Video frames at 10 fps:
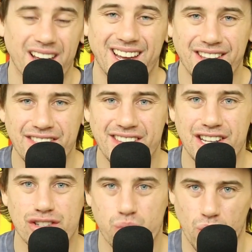in
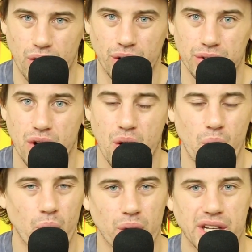this world
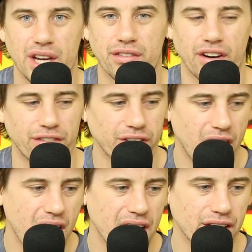or give a
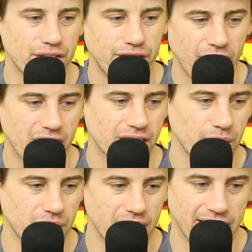flying fuck
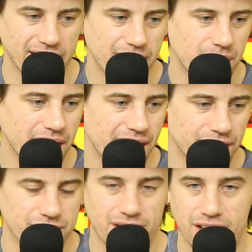what anybody
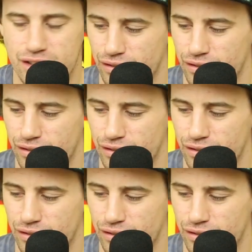else thinks.